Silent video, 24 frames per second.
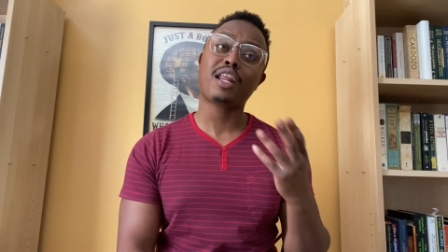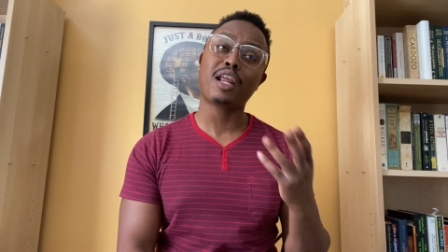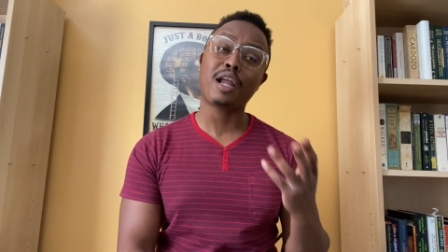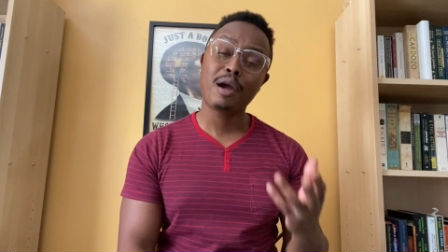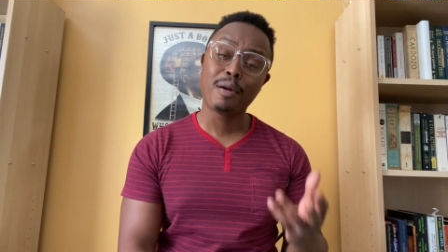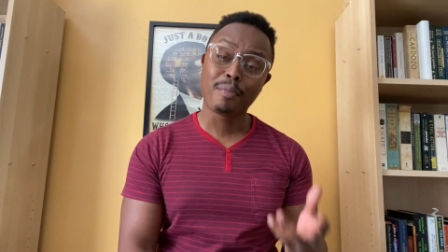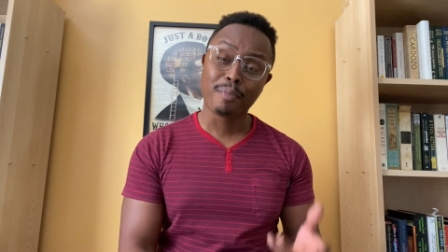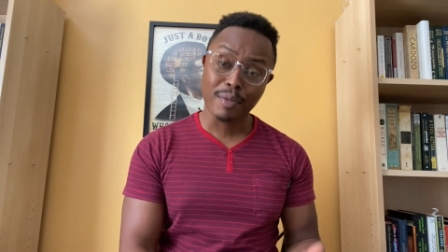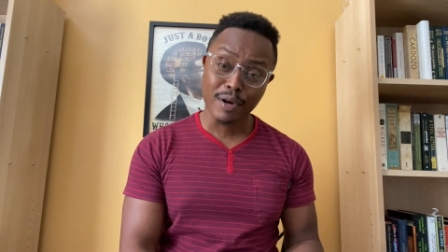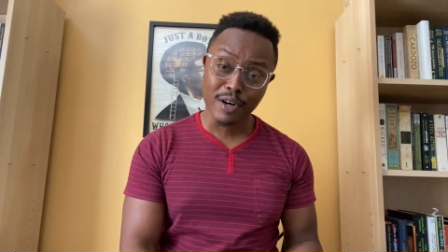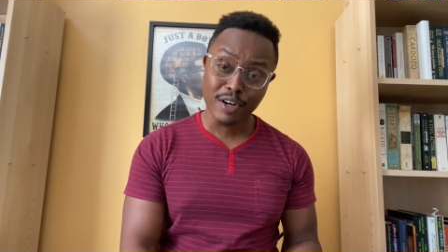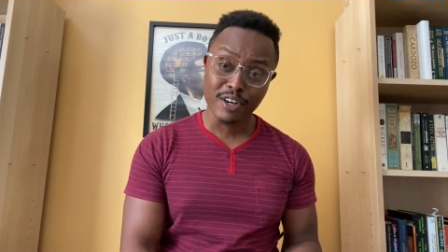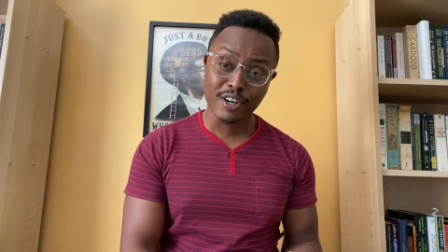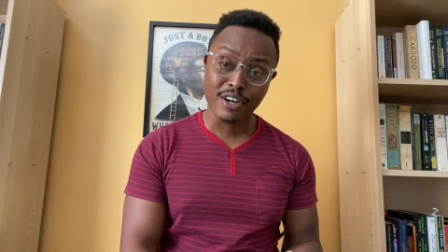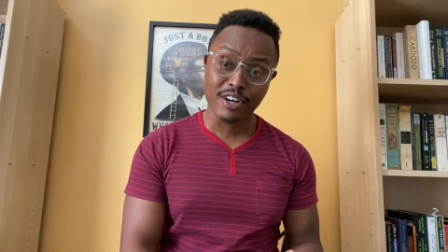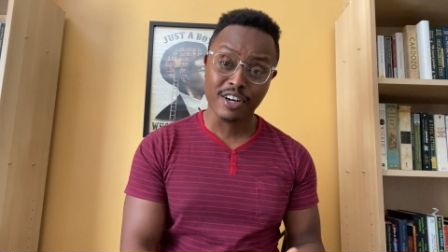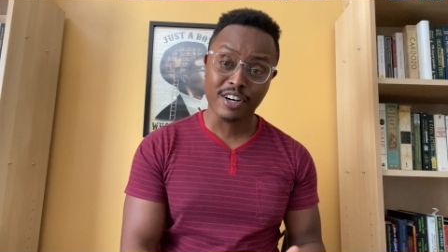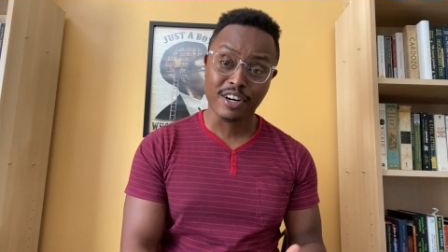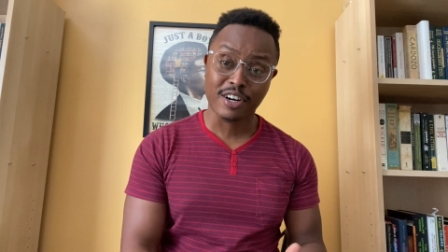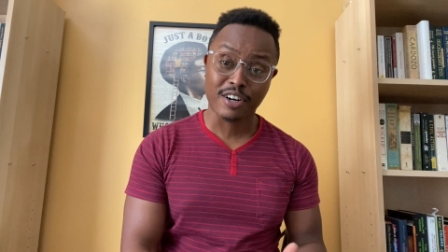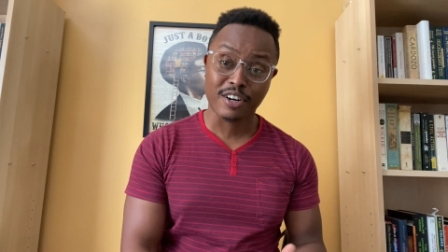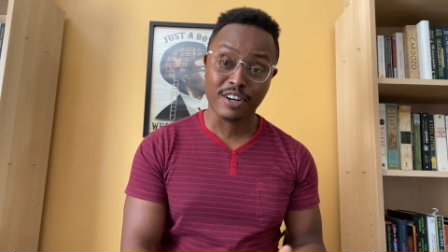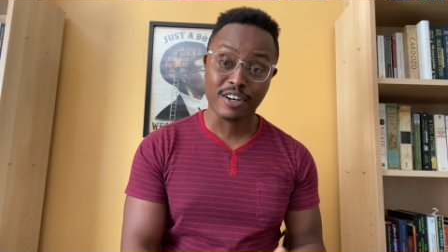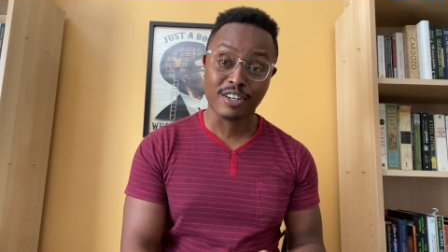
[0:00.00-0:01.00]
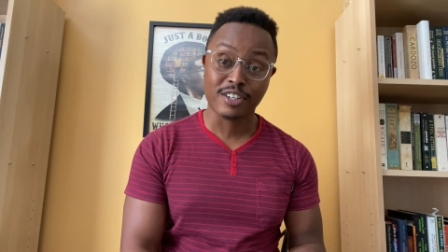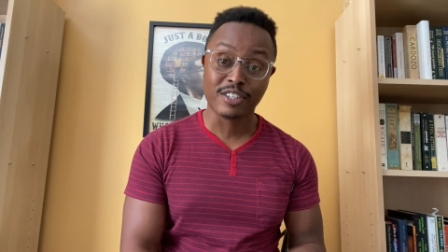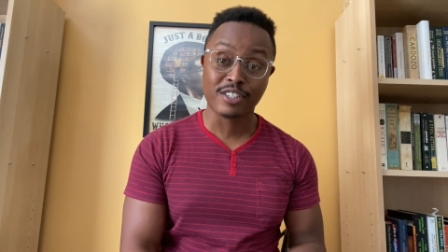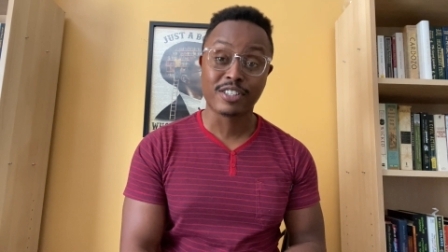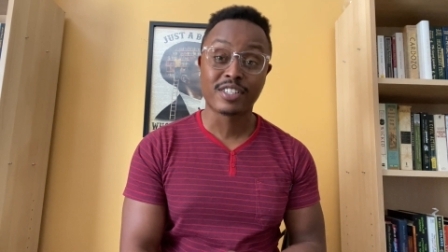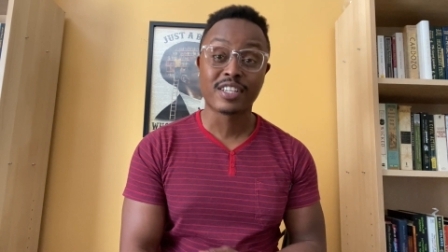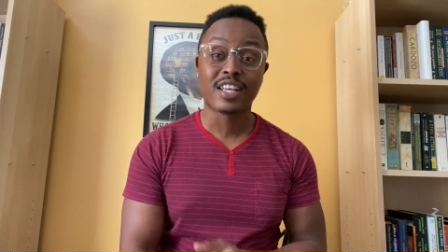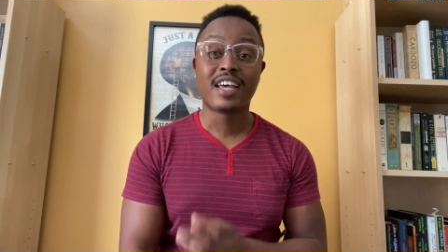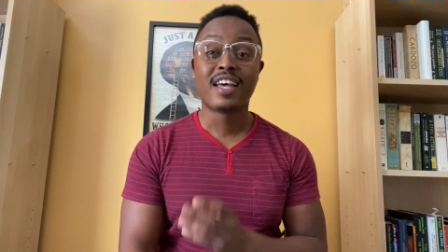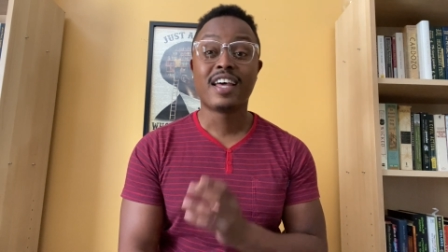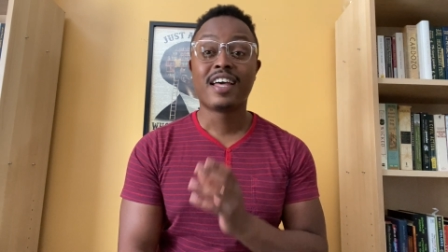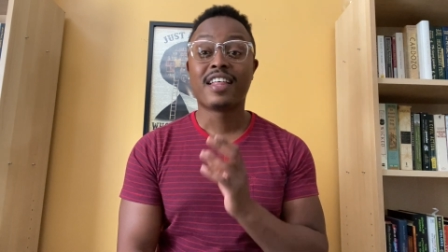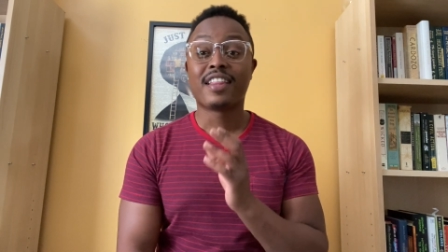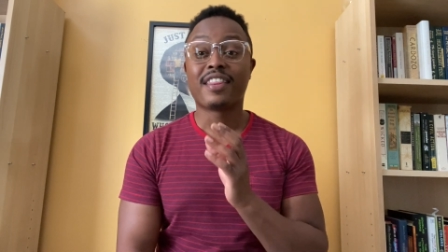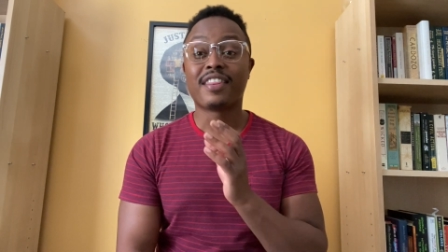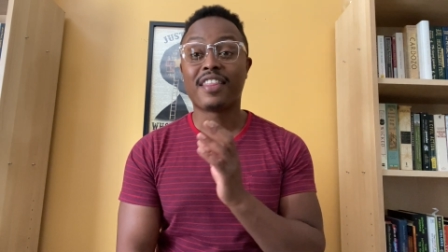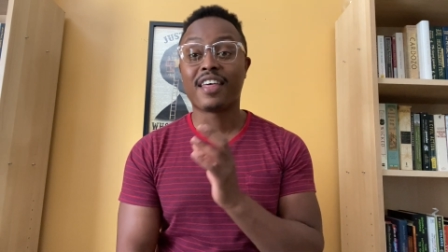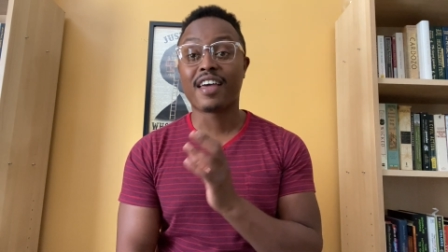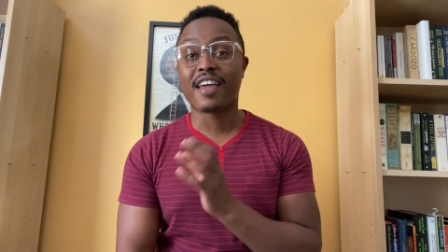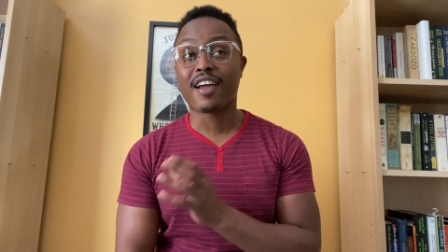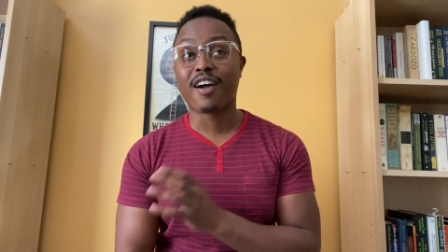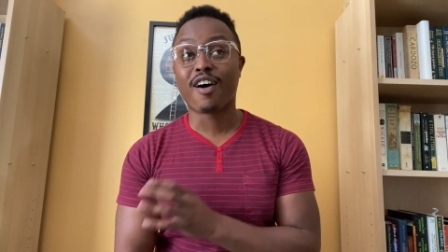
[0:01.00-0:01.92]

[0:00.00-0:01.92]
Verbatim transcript: A murder occurs. They